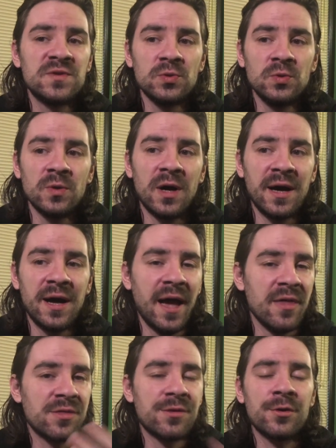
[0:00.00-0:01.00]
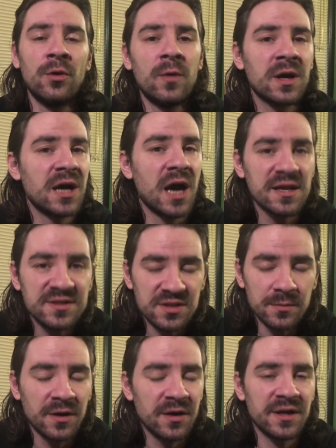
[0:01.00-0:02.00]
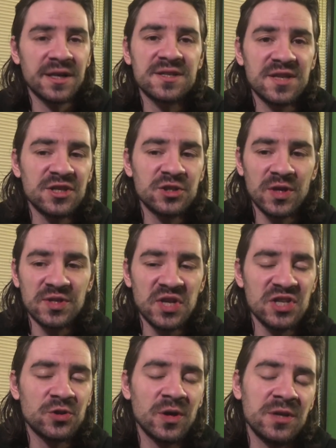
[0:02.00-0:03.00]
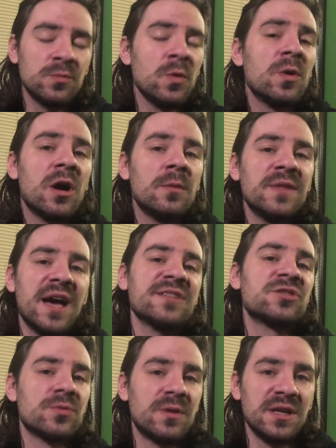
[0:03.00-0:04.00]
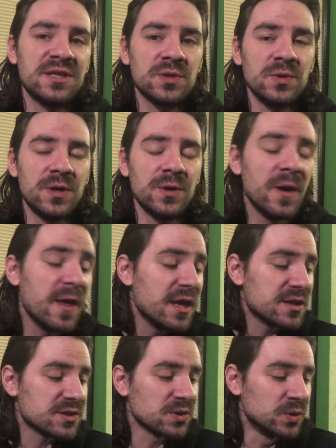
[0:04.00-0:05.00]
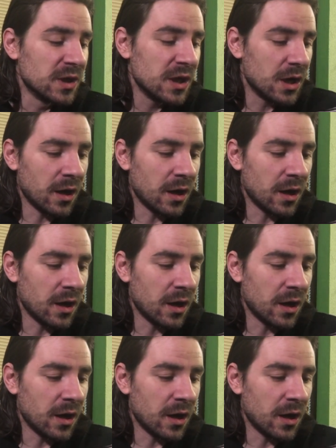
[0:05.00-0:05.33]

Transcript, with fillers: to uh, a customer and etc etc it will come naturally to you so